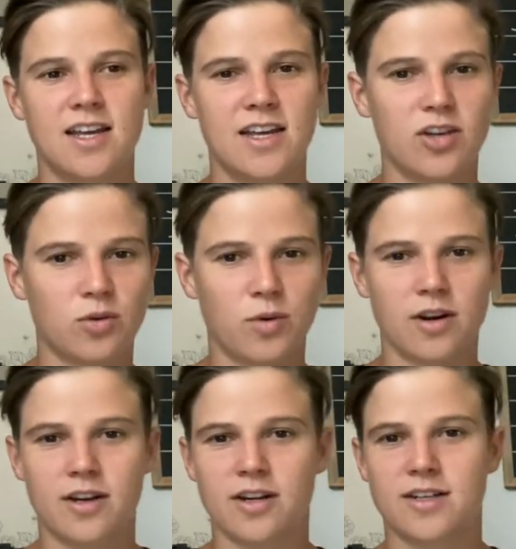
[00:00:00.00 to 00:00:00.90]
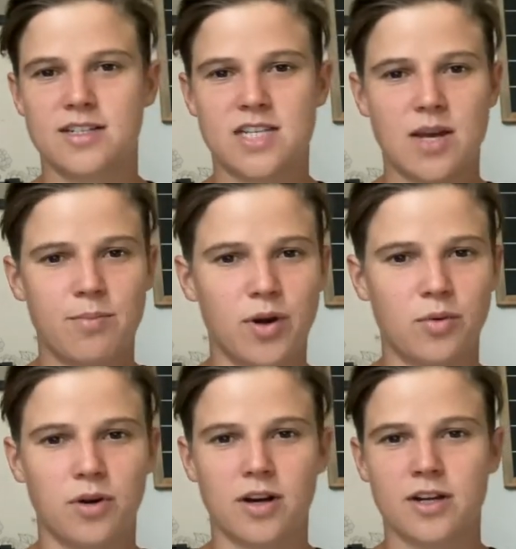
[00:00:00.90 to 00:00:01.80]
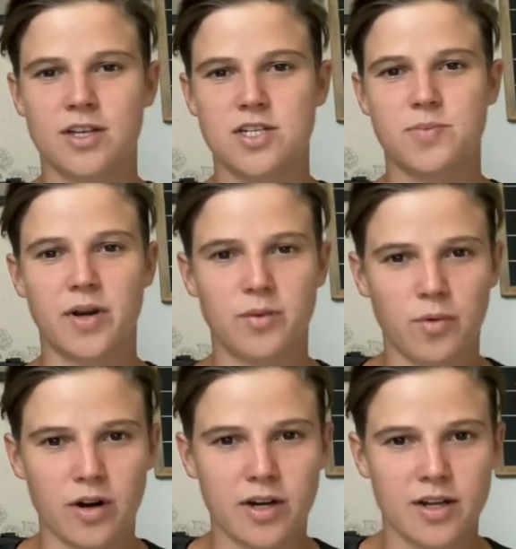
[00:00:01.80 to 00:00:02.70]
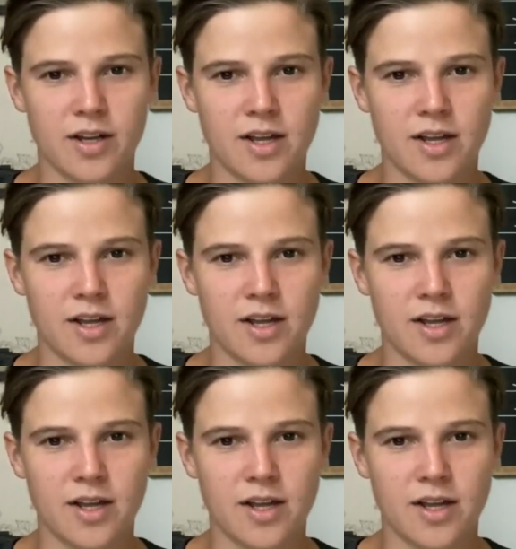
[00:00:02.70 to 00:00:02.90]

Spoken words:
hill work, tempo work, sprint work.